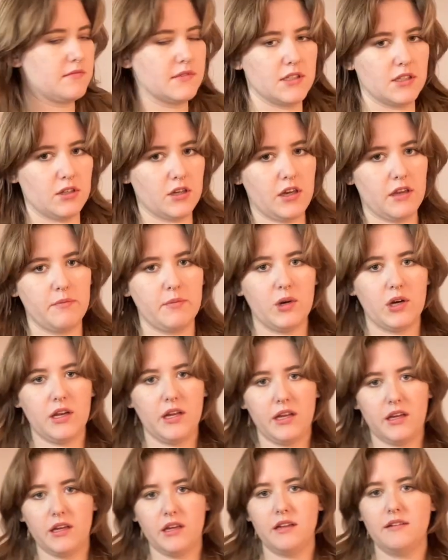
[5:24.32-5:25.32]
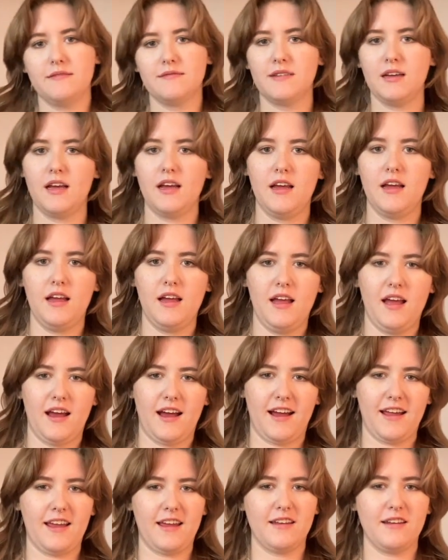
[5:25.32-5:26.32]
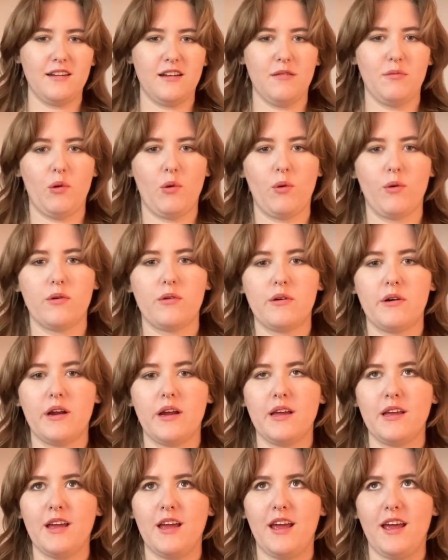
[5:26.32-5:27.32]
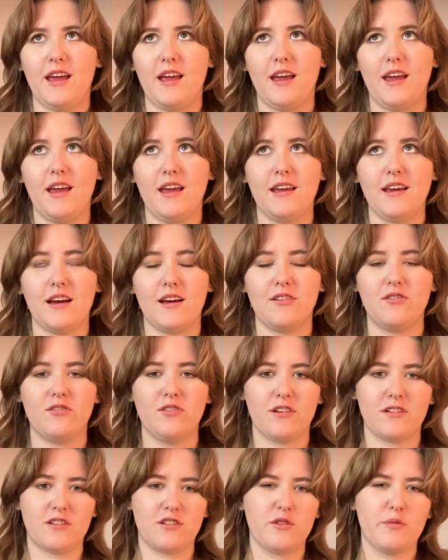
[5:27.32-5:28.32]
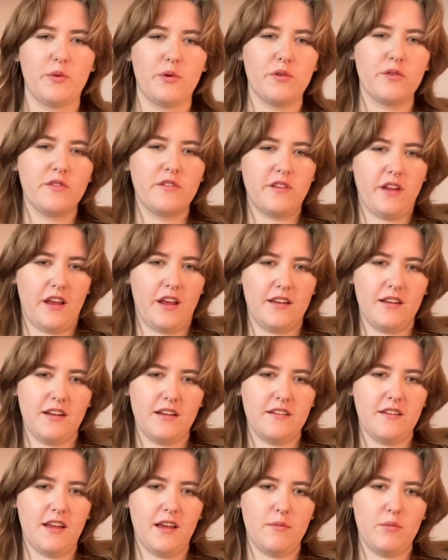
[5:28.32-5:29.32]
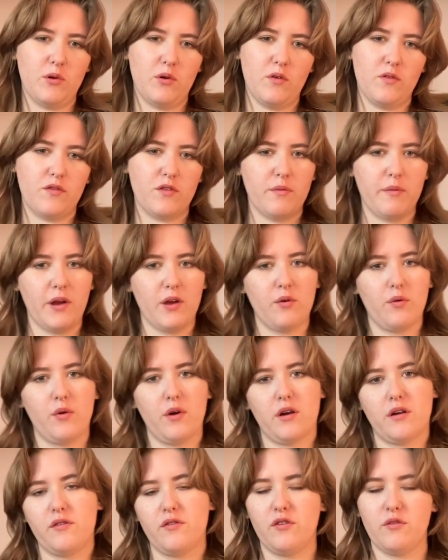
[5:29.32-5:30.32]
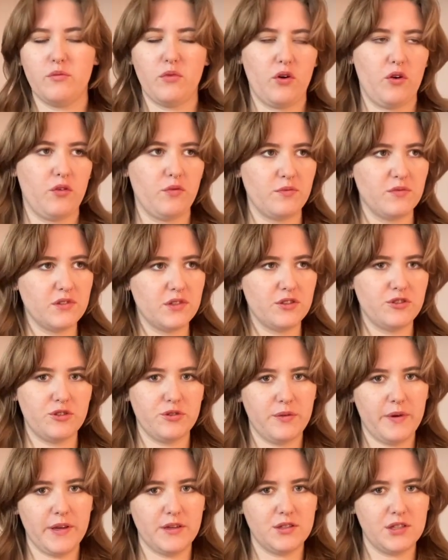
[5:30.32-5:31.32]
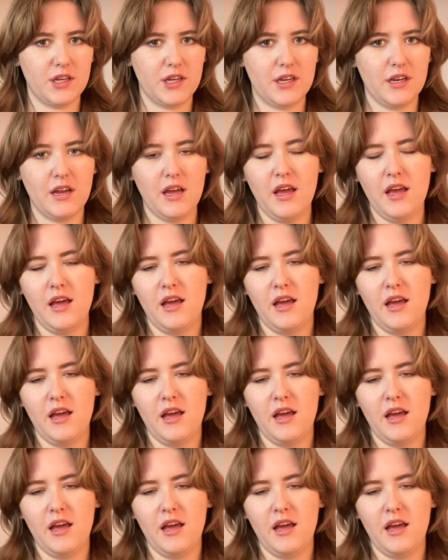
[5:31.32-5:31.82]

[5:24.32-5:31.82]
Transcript: It's looking pretty good. I ended up ordering a adjustable standing table for my work from home situation.